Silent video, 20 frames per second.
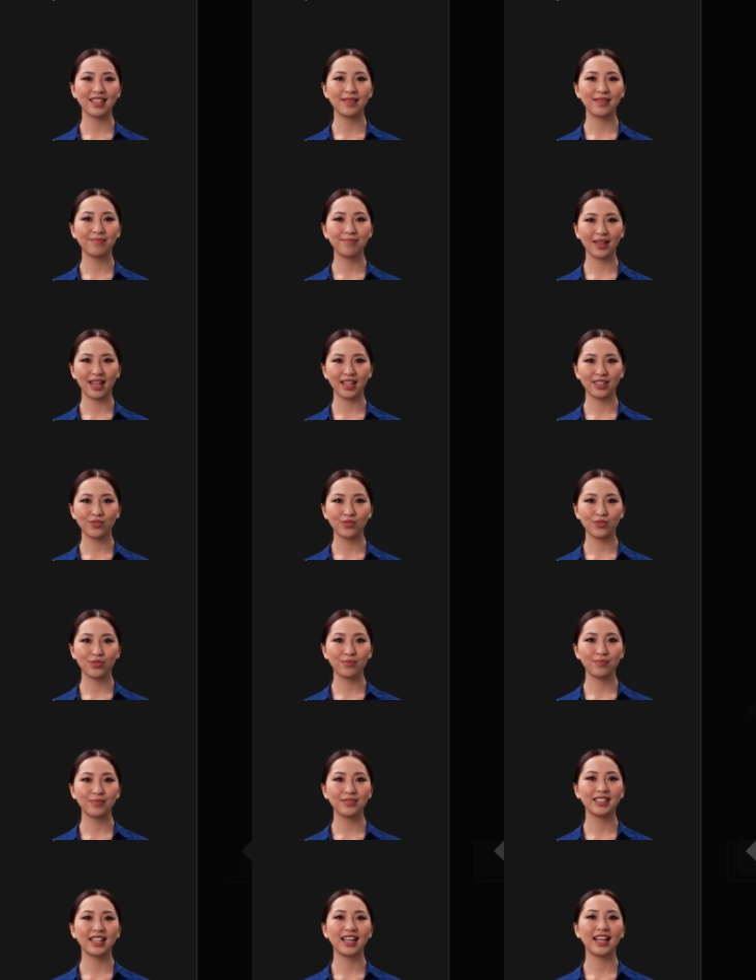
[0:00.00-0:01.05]
In
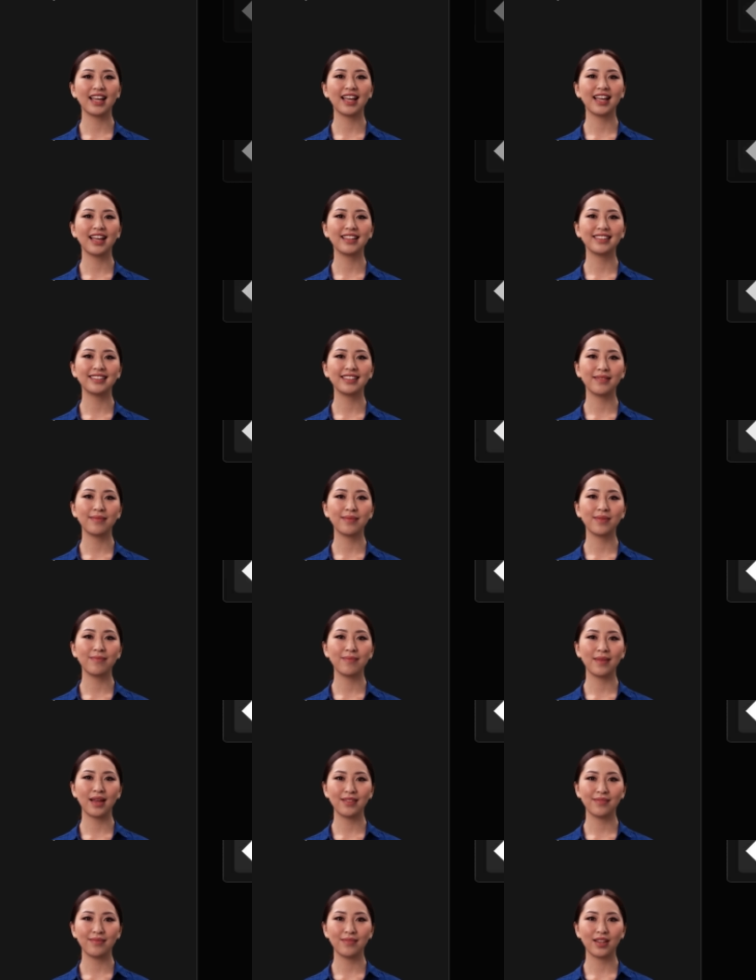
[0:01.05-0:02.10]
bedrooms,
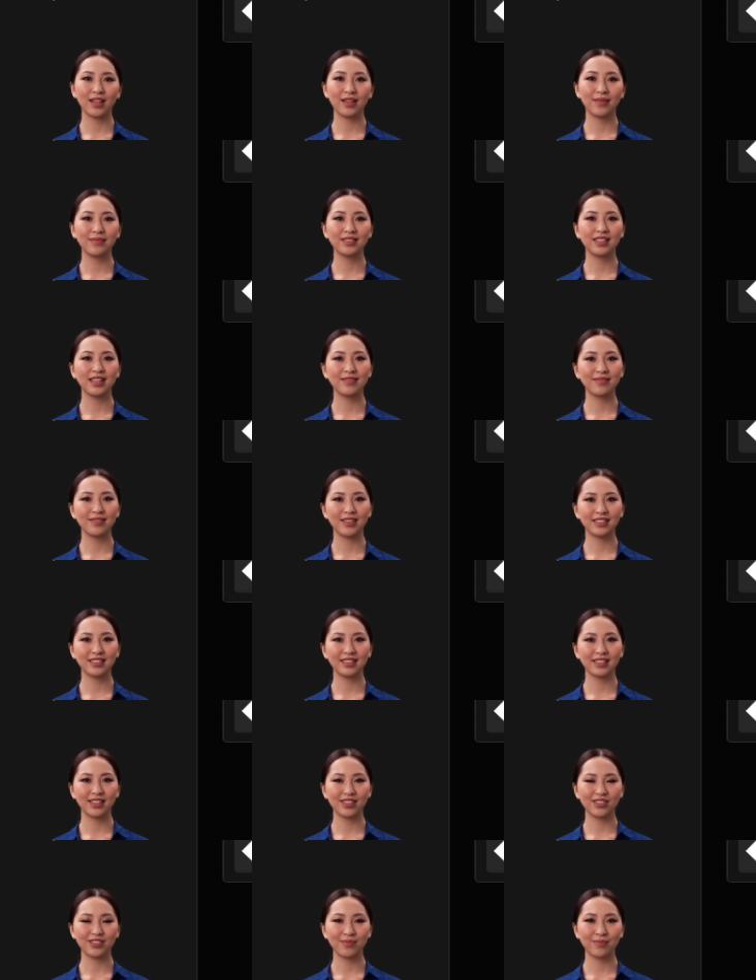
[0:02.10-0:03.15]
examine bed frames and
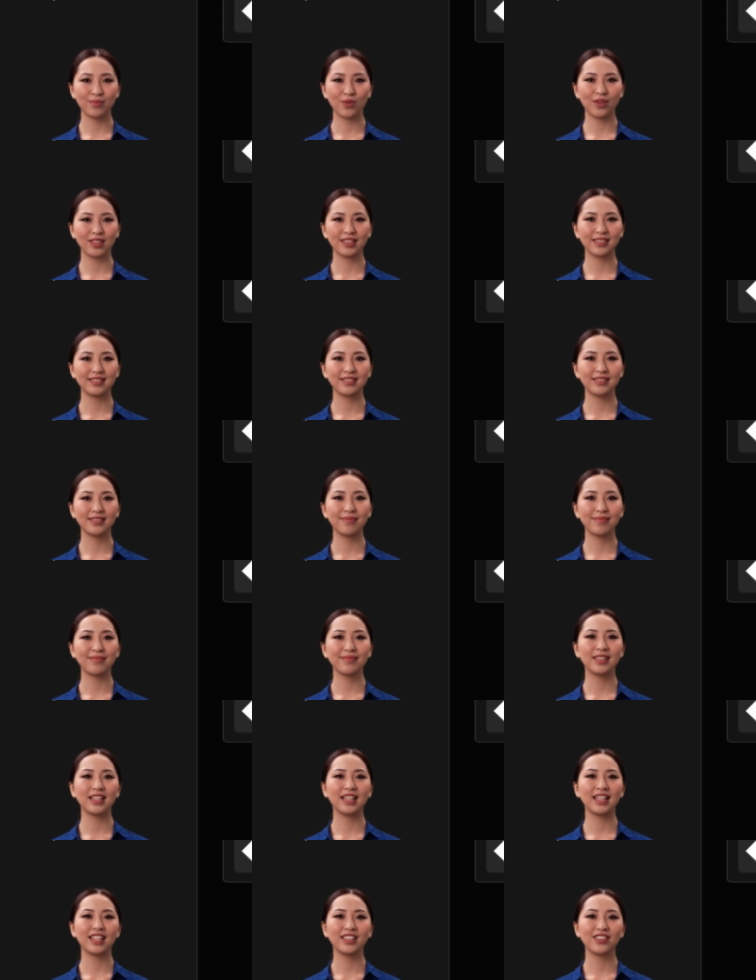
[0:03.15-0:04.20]
ventilation points.
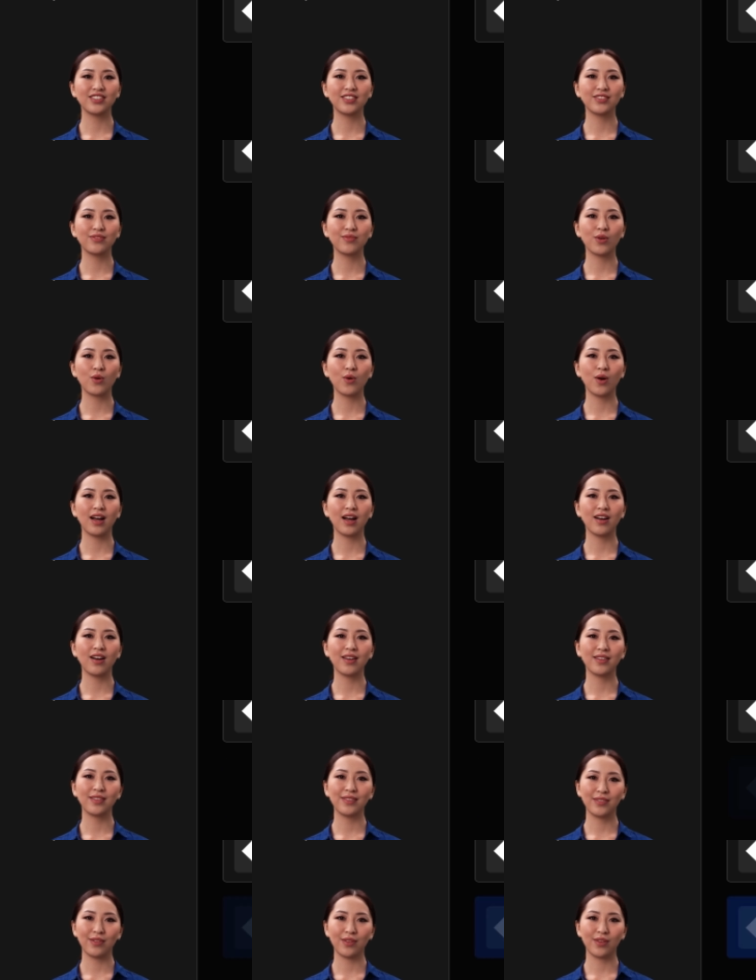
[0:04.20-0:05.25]
Kitchens require
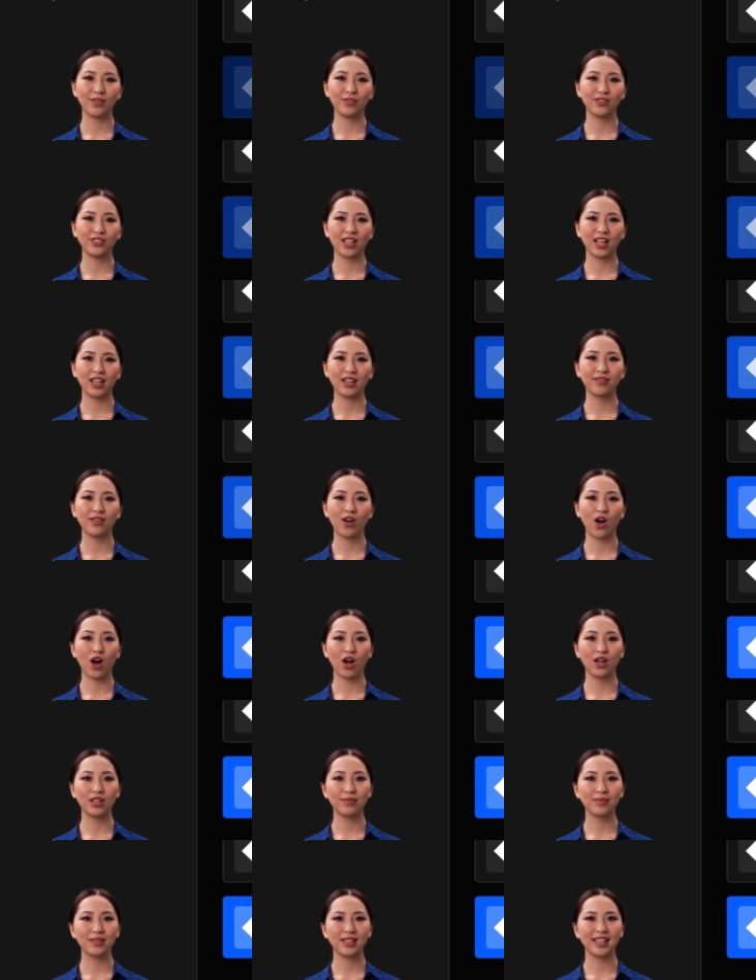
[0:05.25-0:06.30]
a thorough check of
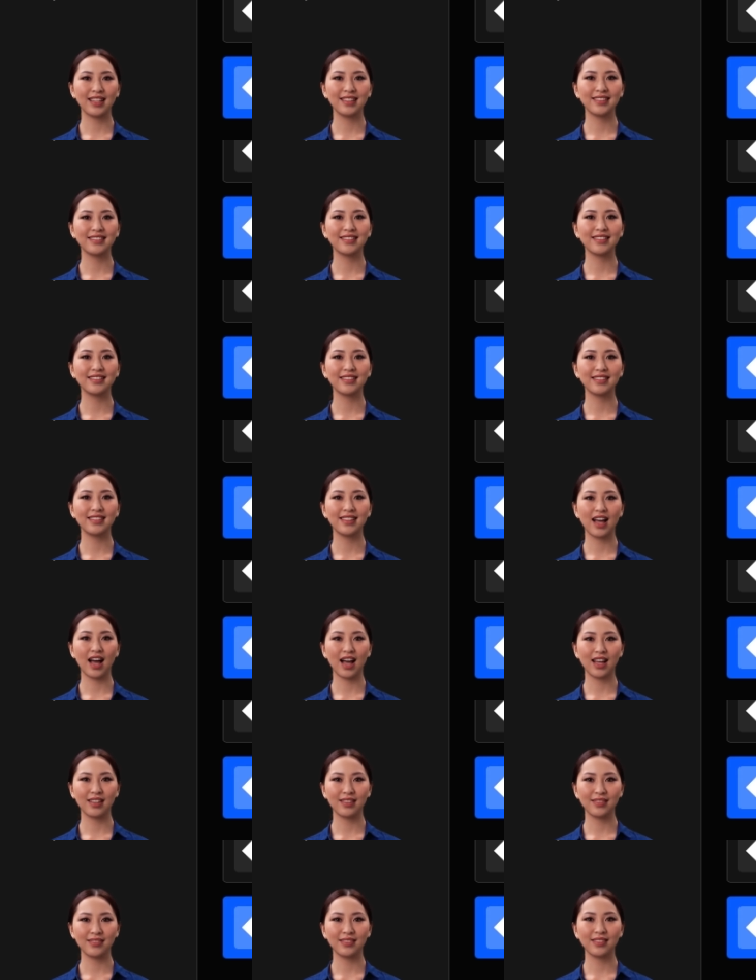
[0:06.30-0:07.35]
all appliances and
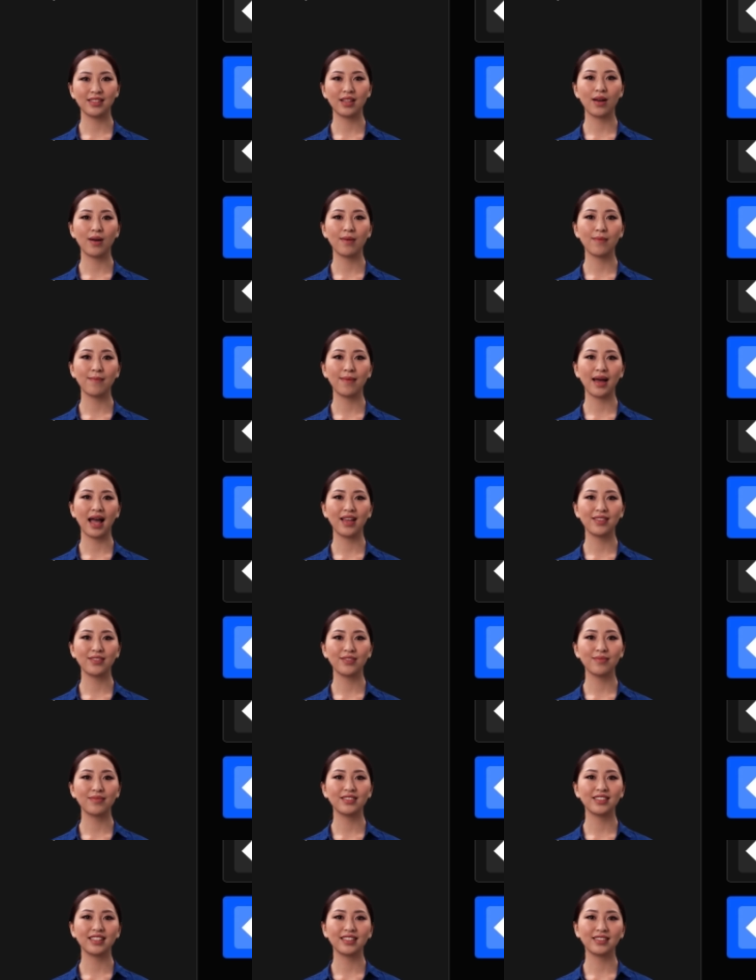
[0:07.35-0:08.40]
tiles.
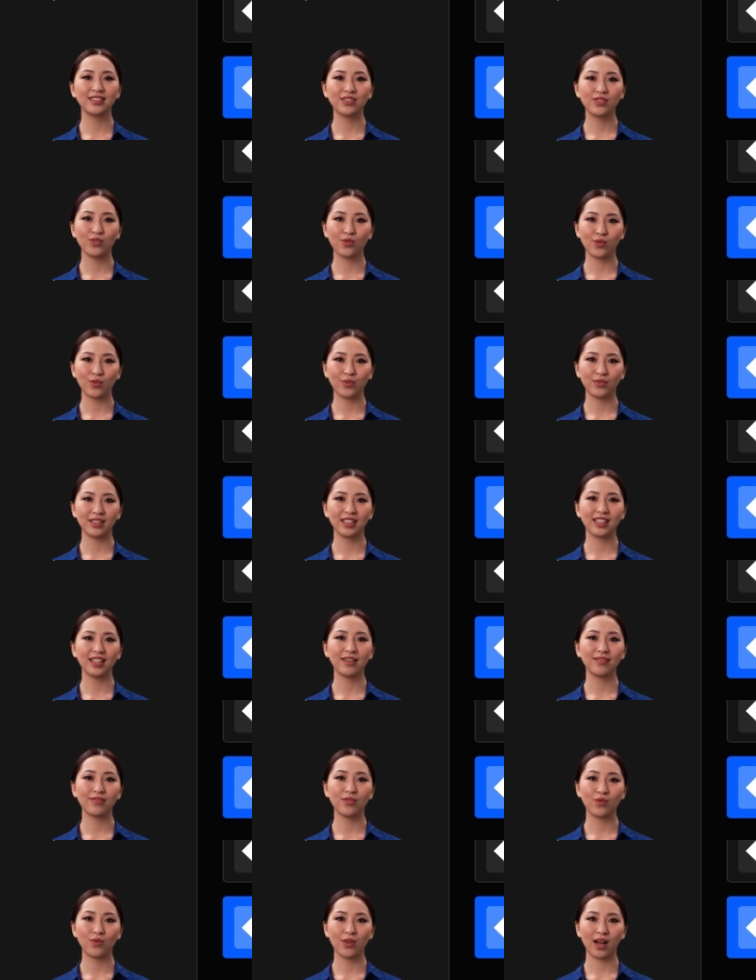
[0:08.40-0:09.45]
Bathrooms need scrutiny
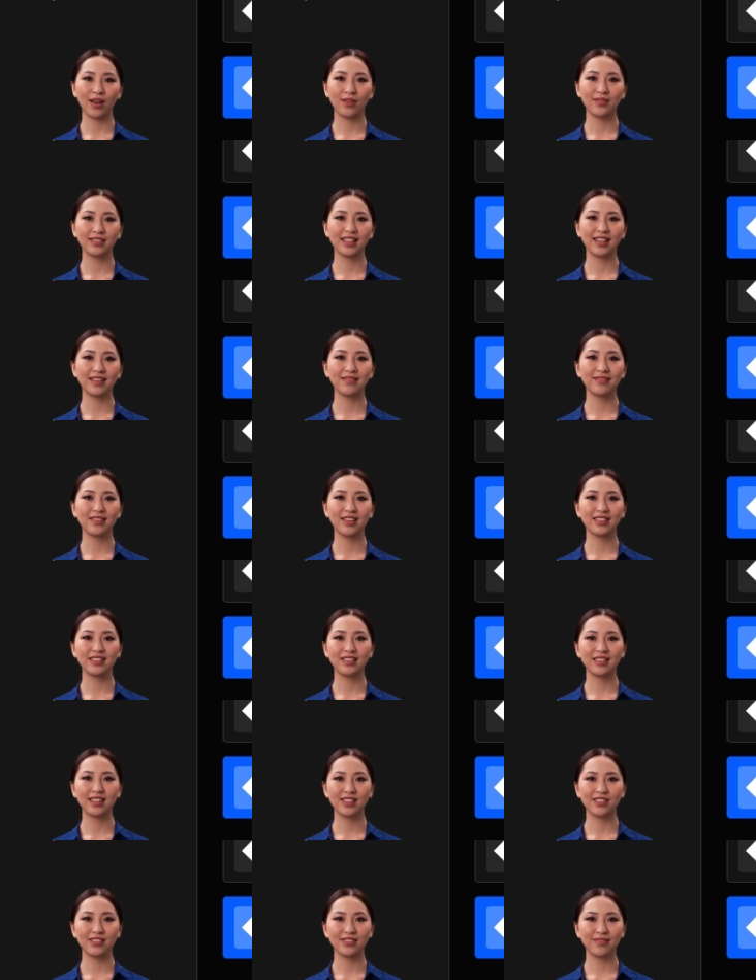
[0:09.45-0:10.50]
of grout and
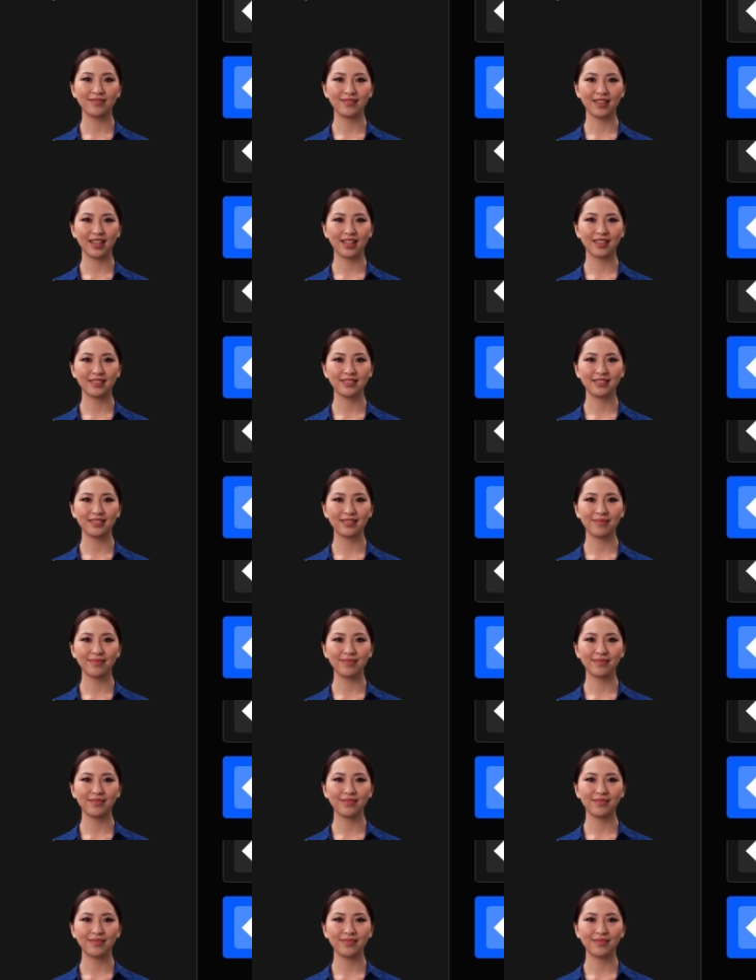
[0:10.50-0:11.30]
ventilation fans.